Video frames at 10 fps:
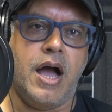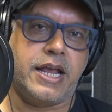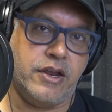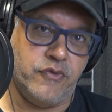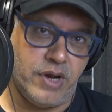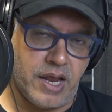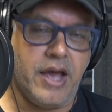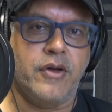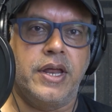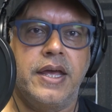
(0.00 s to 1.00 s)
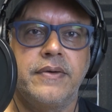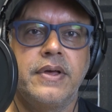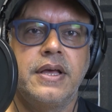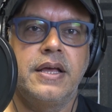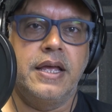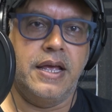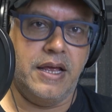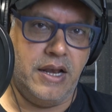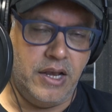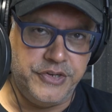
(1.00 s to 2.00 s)
I can rely on it.
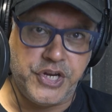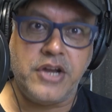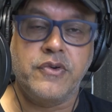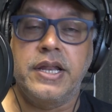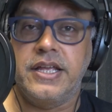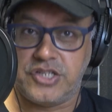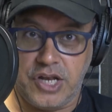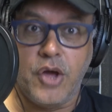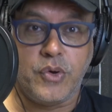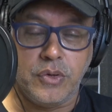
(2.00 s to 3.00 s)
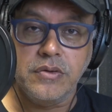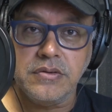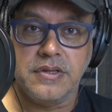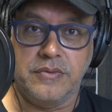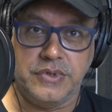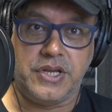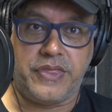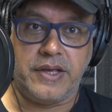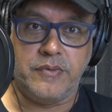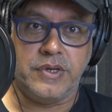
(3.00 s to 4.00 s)
Generally, it's local, which I
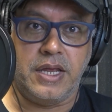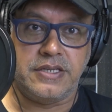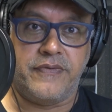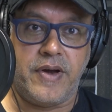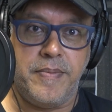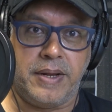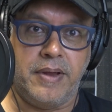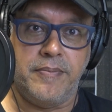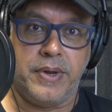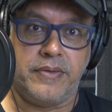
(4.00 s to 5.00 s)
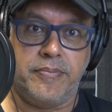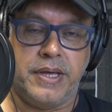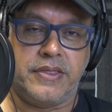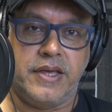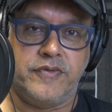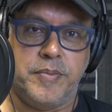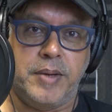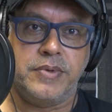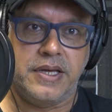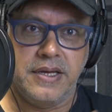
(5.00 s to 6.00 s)
think is a very big thing for
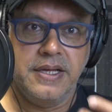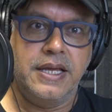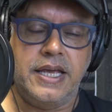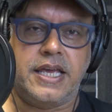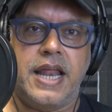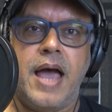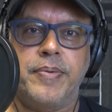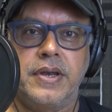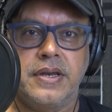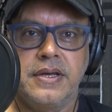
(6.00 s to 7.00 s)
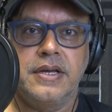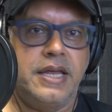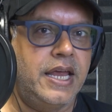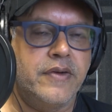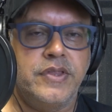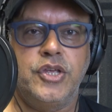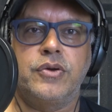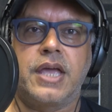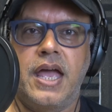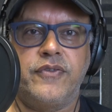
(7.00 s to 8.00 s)
people, that it can happen here in the
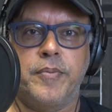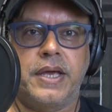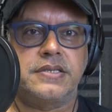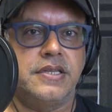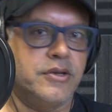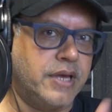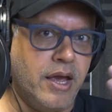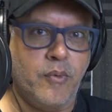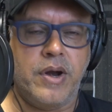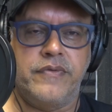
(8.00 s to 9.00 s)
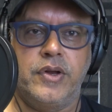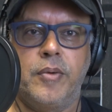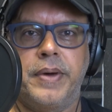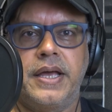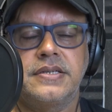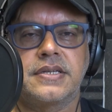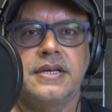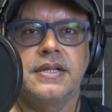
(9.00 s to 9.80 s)
UK if you're based in the UK or wherever you're based.